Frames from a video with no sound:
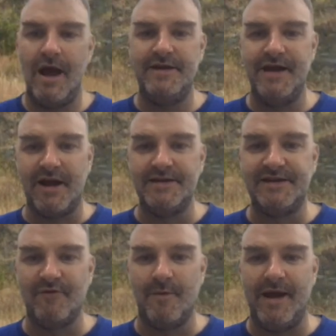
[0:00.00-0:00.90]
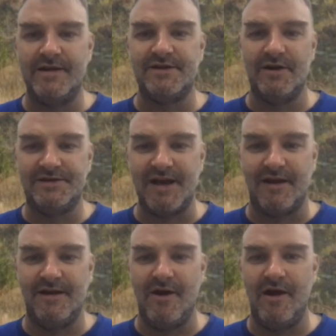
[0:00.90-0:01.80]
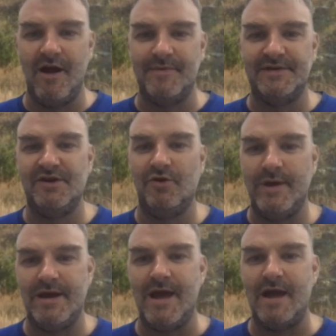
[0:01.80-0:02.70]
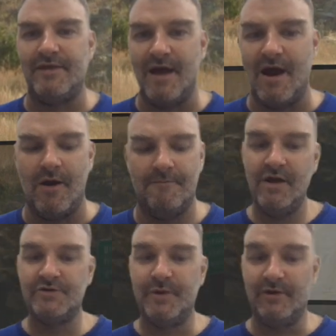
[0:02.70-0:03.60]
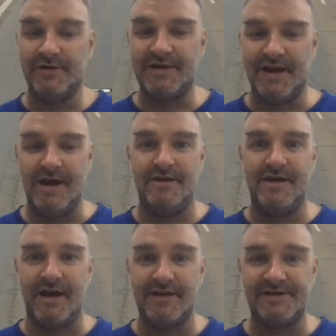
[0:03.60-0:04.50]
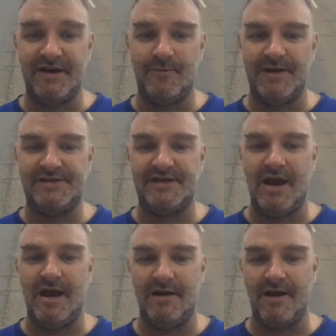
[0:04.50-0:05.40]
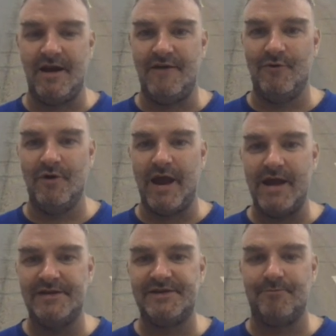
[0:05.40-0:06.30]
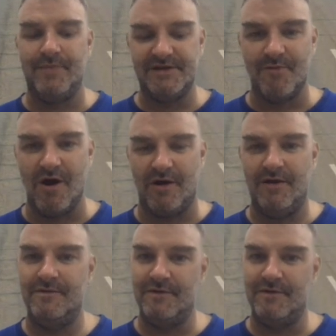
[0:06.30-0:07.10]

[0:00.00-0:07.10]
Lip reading: And Dickinson remains our secondary up until we get there. Here's what it looks like in Dickinson, and we see 94 East Bismarck.